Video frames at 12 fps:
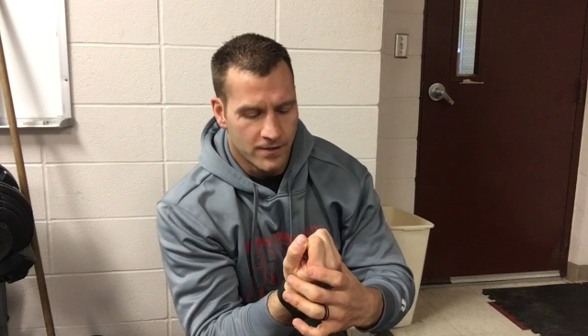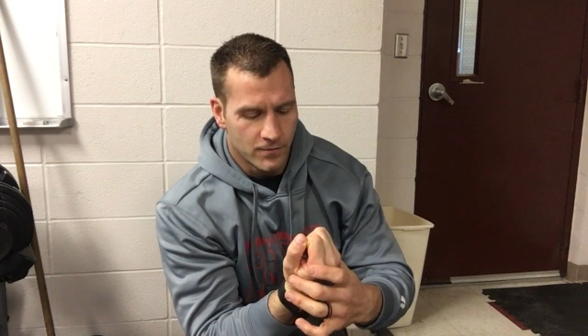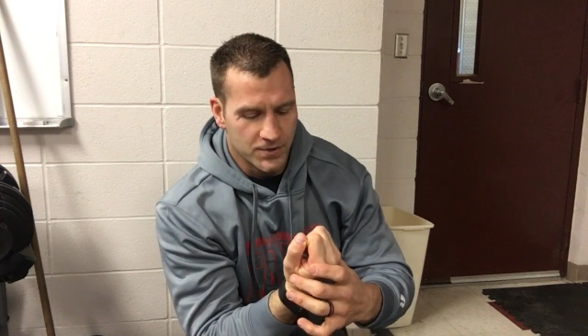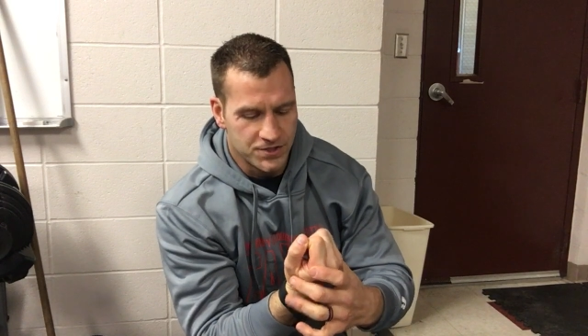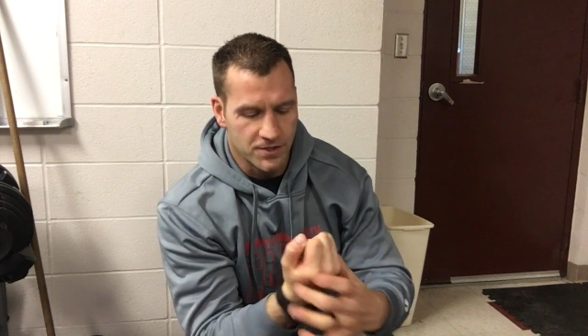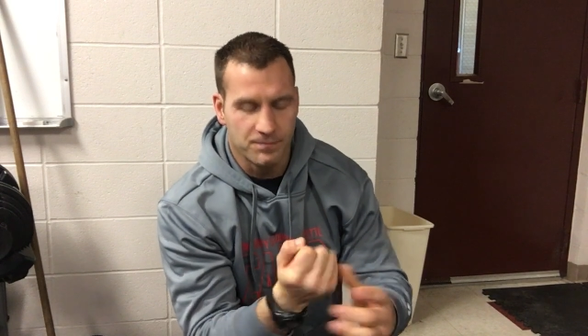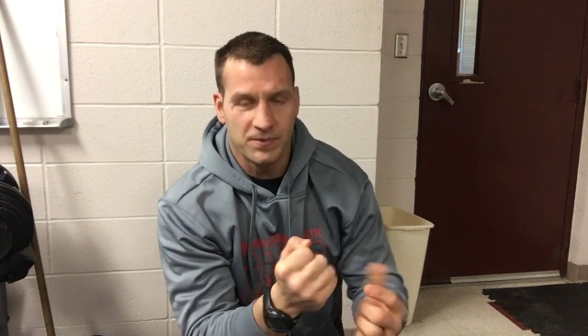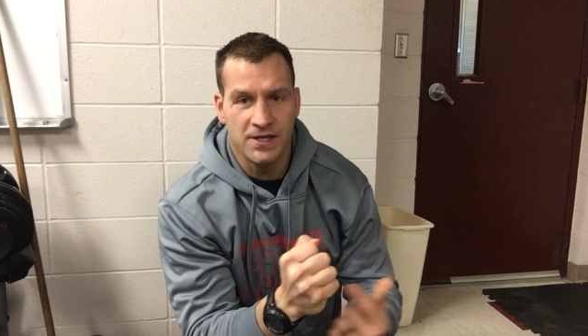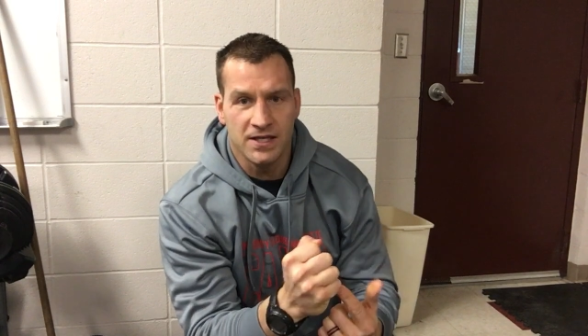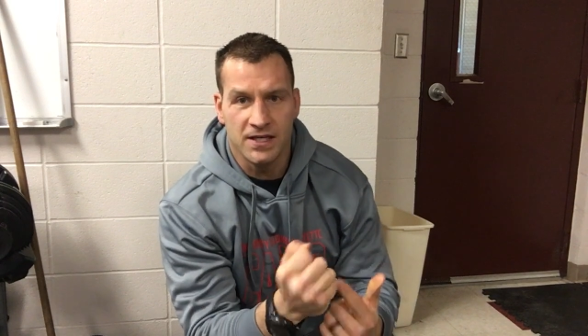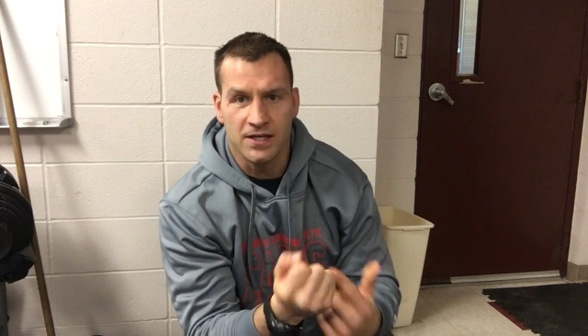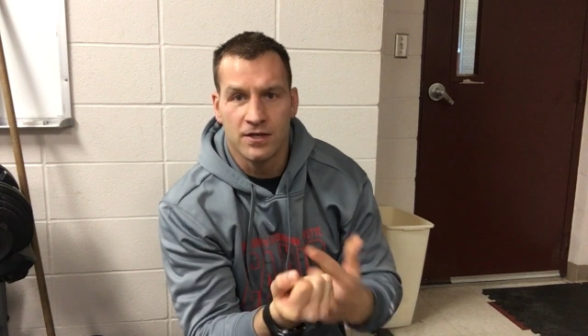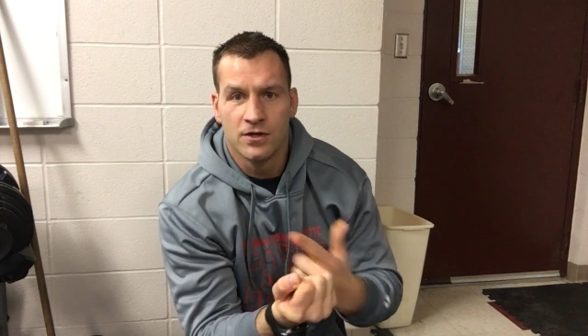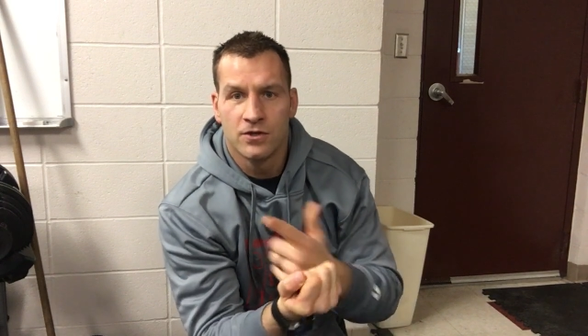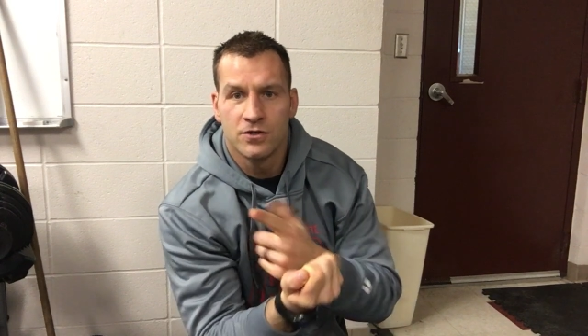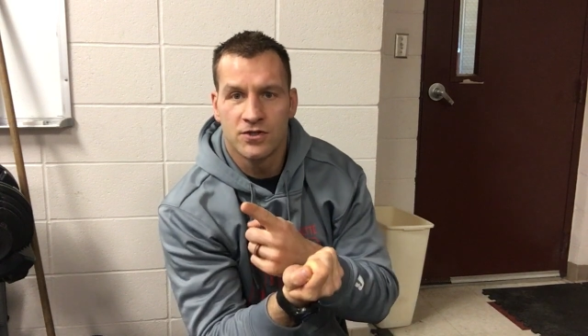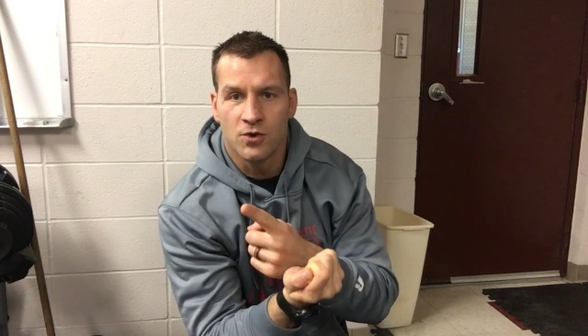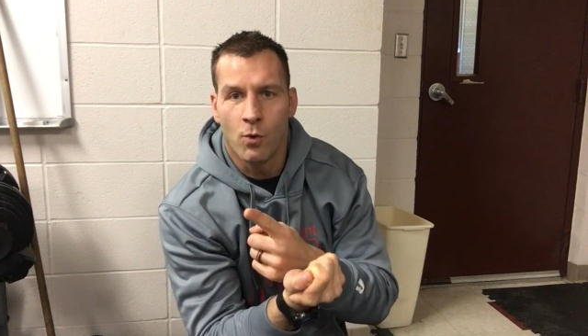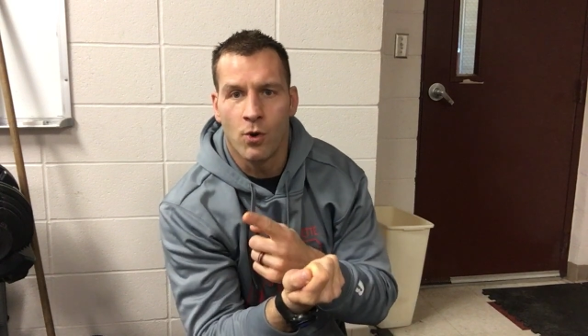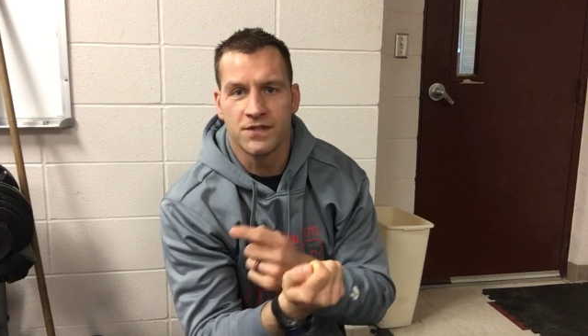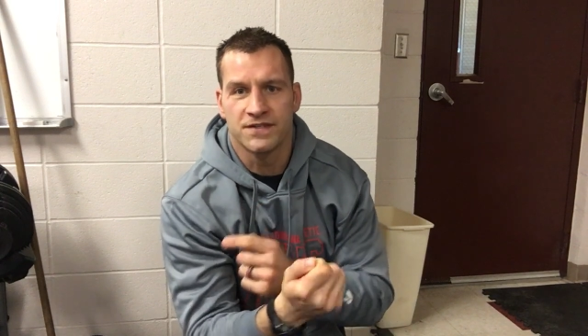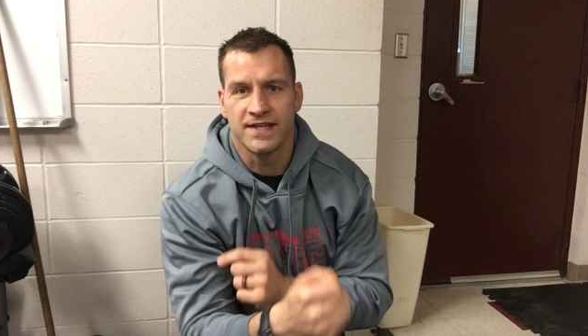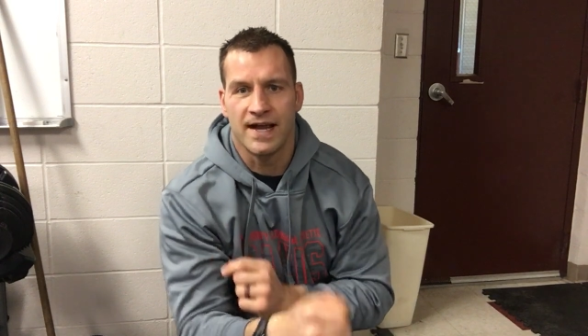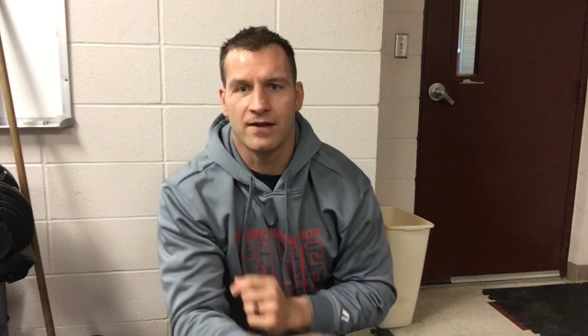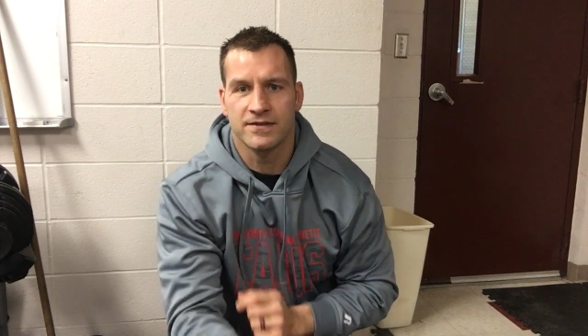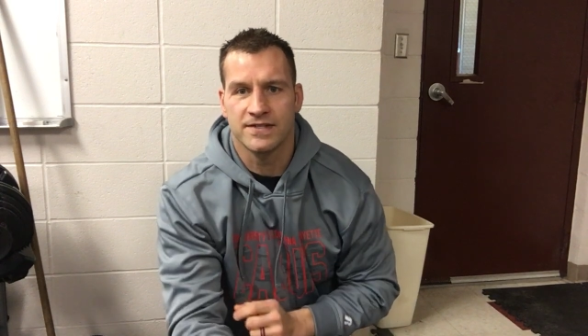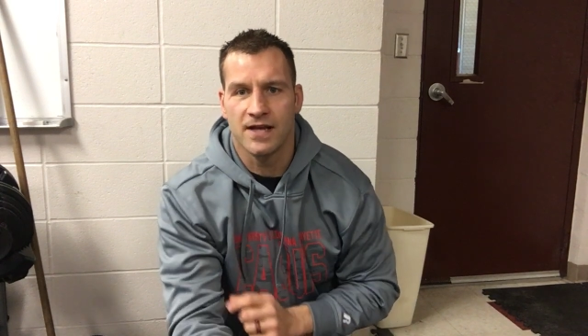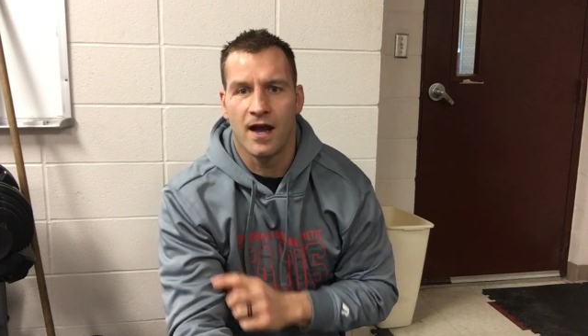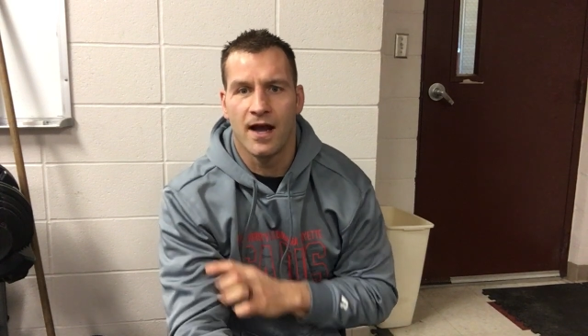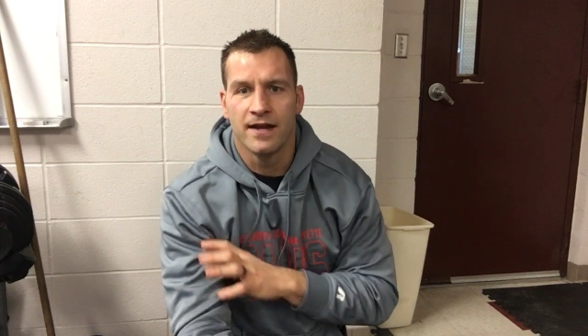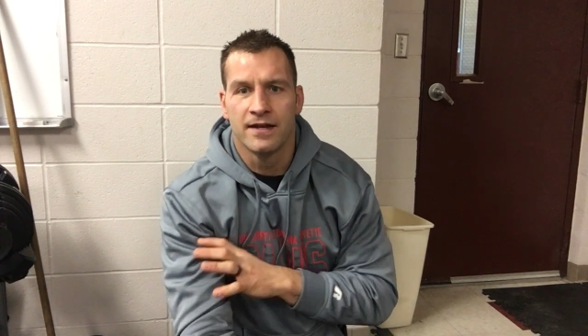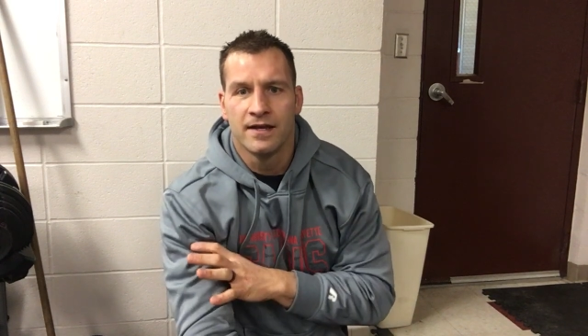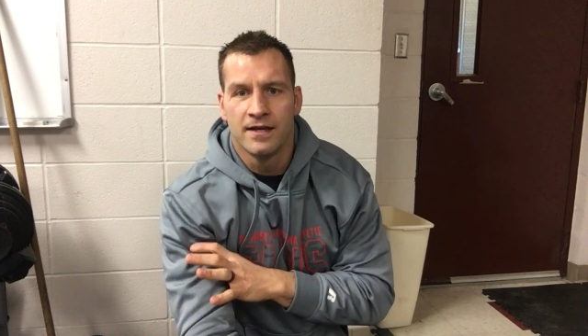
with your pinky towards the outside,